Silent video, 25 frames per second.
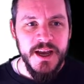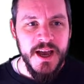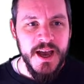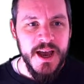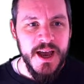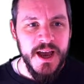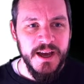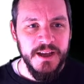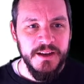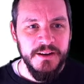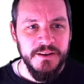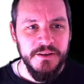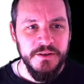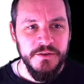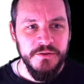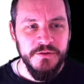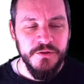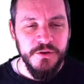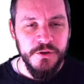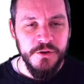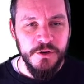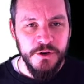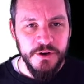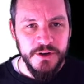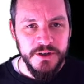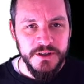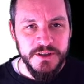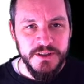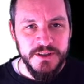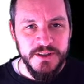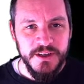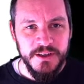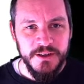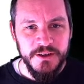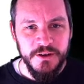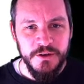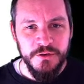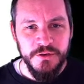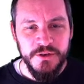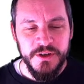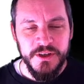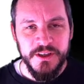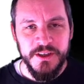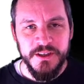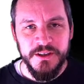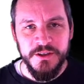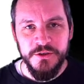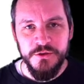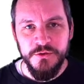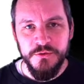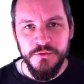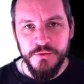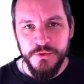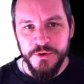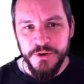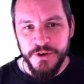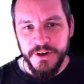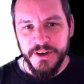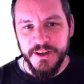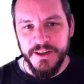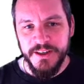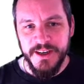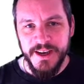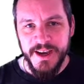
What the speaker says: And of course, not only that you work and